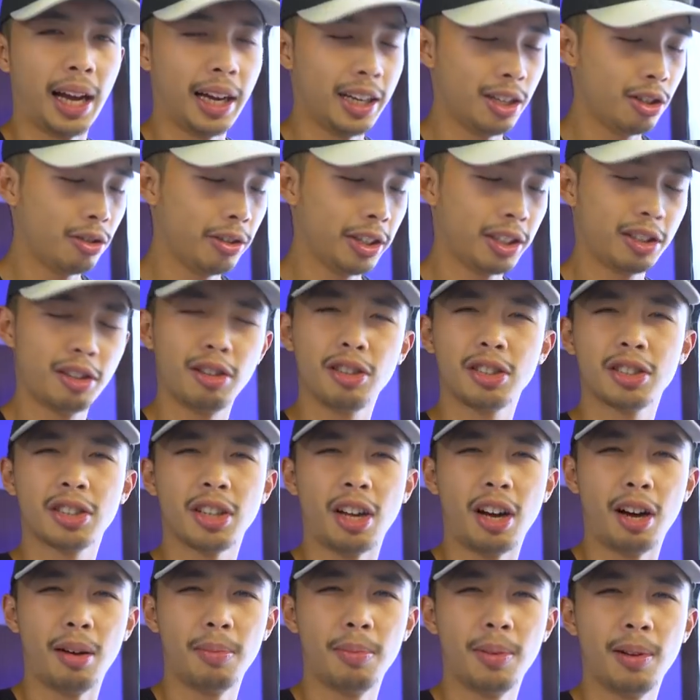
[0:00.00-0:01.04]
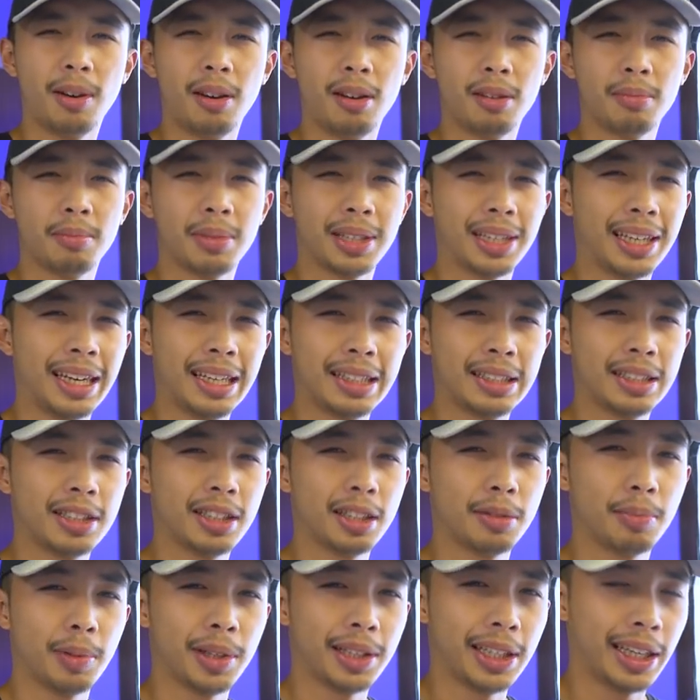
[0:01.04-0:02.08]
I know it looks oblong, but let's
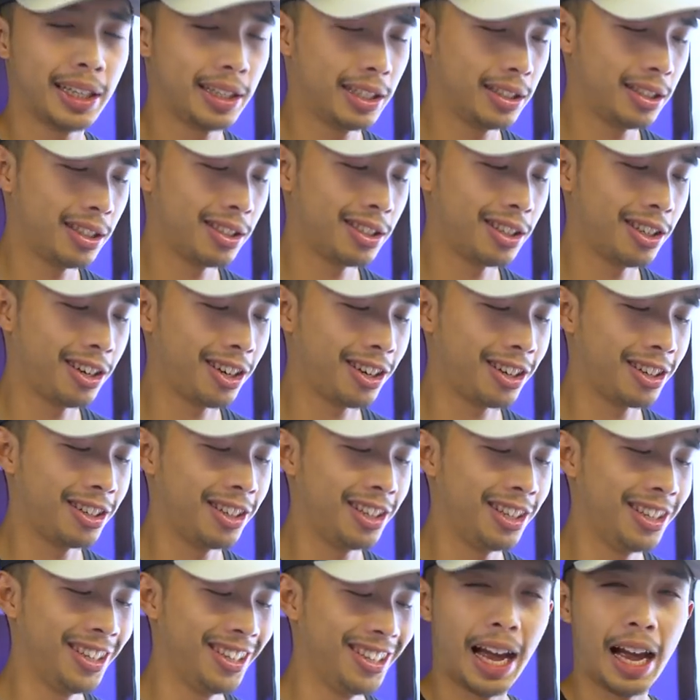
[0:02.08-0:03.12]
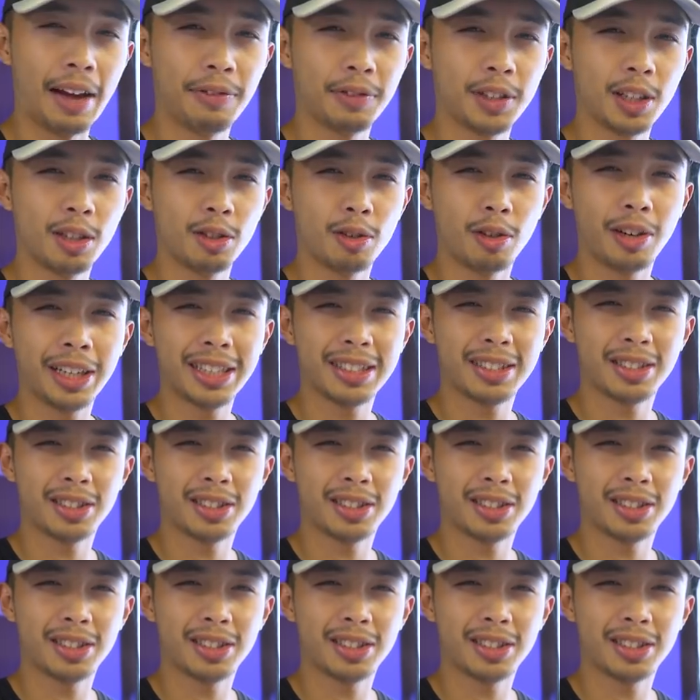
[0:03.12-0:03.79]
just pretend it's a circle. After drawing